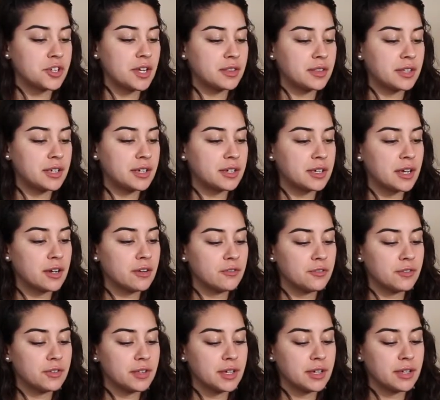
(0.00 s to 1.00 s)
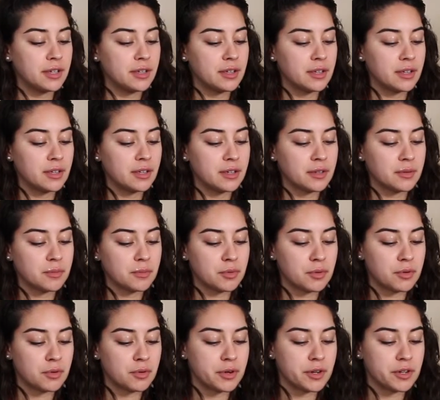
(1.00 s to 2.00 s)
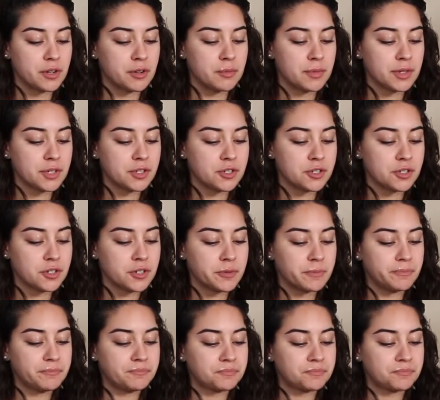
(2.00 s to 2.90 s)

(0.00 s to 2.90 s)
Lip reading: gently and carefully pour your mixture